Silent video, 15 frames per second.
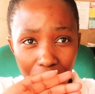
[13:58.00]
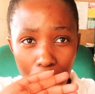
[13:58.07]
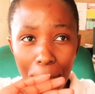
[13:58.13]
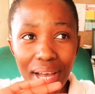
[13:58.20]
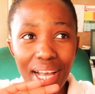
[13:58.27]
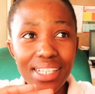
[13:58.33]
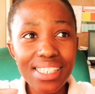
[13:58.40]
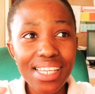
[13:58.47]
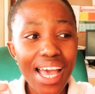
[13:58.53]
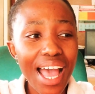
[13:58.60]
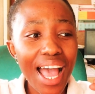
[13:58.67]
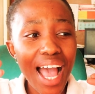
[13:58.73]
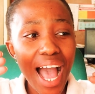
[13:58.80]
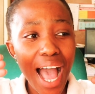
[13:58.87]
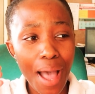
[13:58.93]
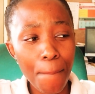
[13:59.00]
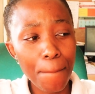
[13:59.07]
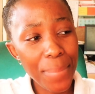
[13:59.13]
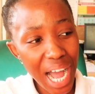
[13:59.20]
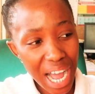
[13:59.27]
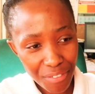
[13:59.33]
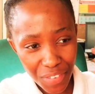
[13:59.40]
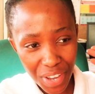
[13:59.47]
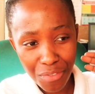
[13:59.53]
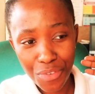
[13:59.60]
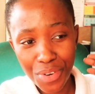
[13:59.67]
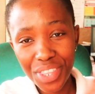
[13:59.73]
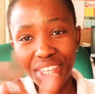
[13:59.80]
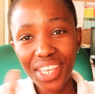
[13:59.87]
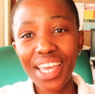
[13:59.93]
But above
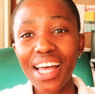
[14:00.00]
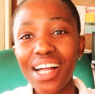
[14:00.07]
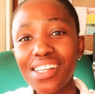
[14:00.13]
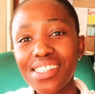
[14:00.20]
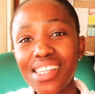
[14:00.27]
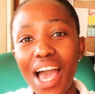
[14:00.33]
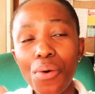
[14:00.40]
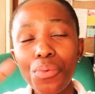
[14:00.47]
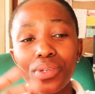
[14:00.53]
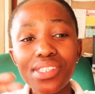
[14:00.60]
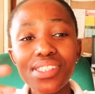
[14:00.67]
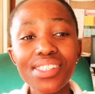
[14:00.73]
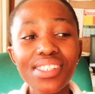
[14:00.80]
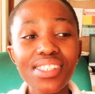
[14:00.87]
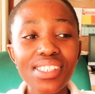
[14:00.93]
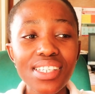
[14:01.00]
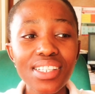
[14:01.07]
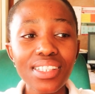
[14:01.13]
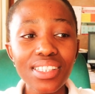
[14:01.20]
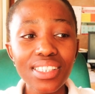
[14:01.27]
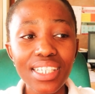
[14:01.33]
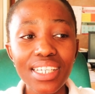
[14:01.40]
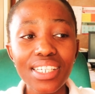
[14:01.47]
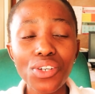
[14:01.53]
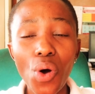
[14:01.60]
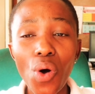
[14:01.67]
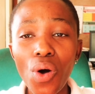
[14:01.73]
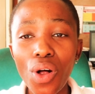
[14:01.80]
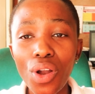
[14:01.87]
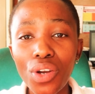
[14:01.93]
everything else, I would seal it
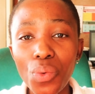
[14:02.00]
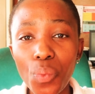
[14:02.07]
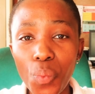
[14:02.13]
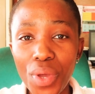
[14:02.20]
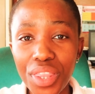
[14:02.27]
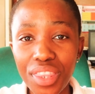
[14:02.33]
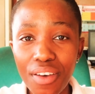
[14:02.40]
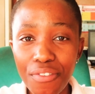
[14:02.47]
all with